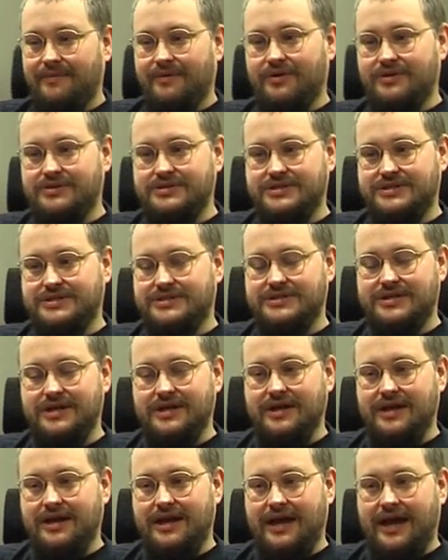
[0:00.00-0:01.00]
Because
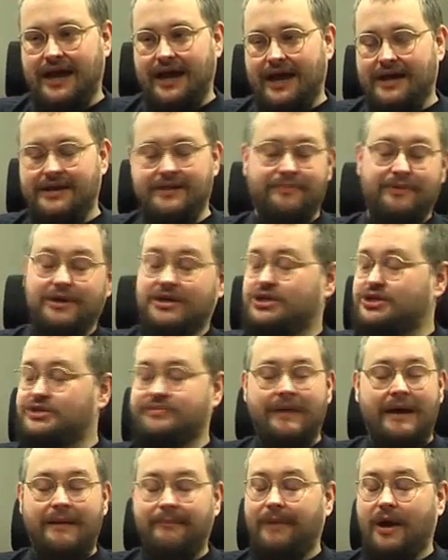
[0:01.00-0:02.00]
the
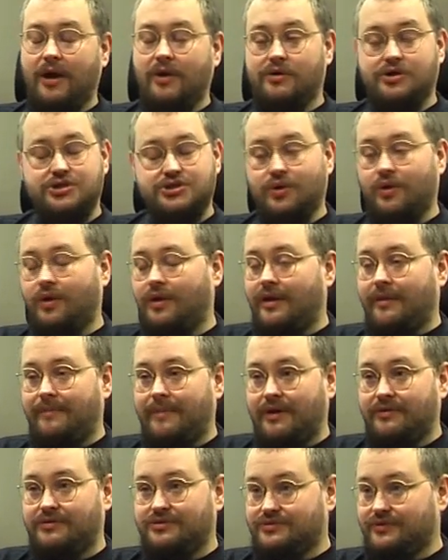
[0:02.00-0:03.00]
British manpower is all
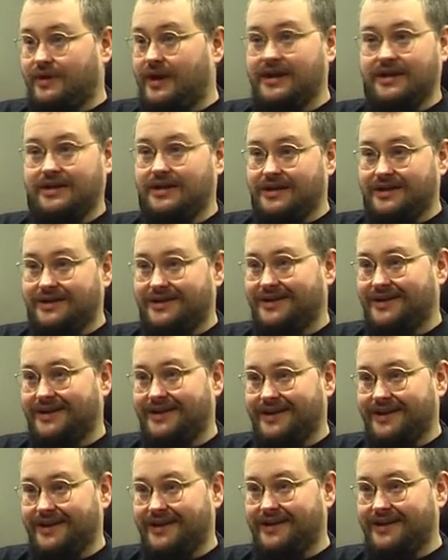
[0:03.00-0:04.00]
about trained,
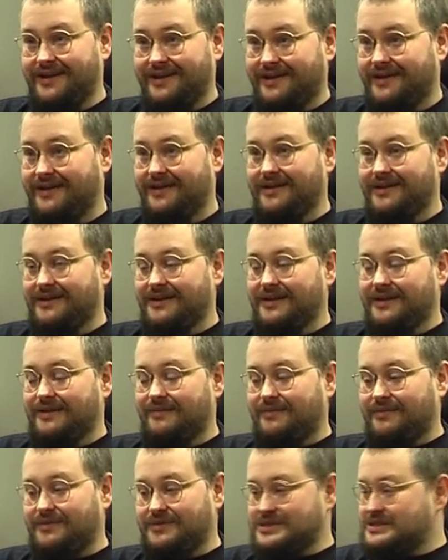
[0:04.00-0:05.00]

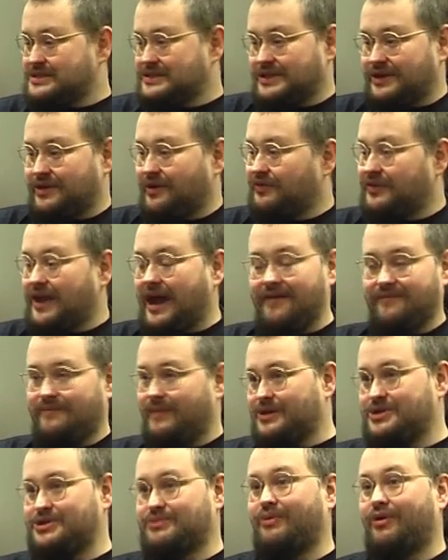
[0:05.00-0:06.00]
because they don't have
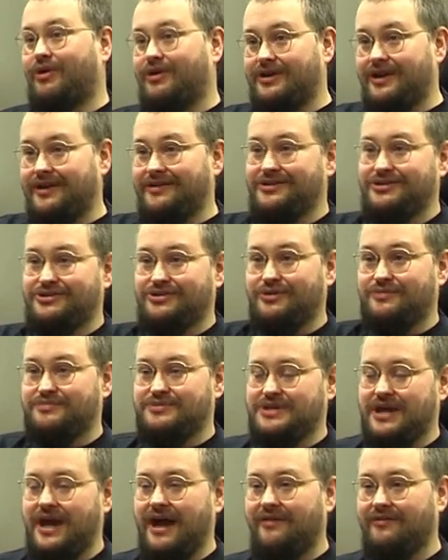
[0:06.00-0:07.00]
much more than the troops
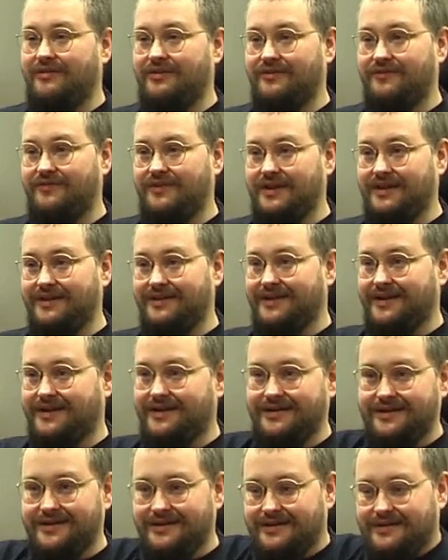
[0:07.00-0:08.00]
they have on the field there.
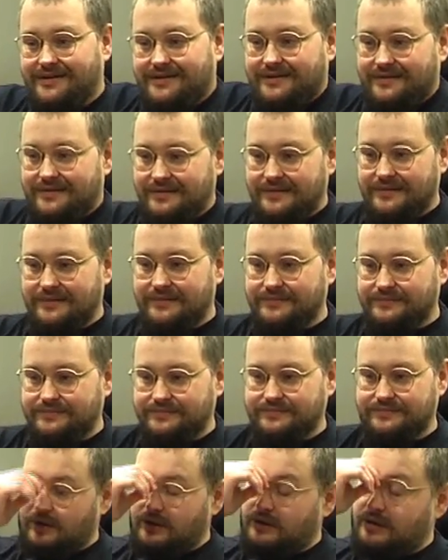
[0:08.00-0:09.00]

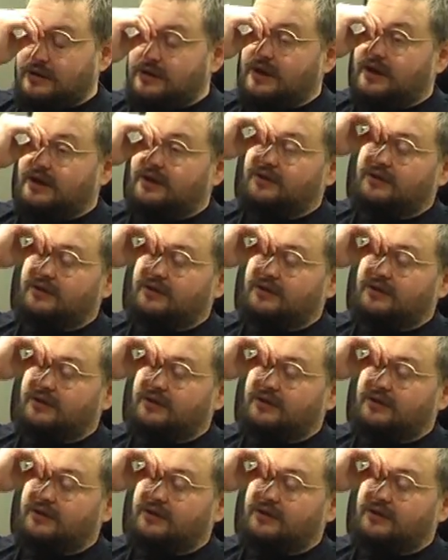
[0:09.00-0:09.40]
Yeah,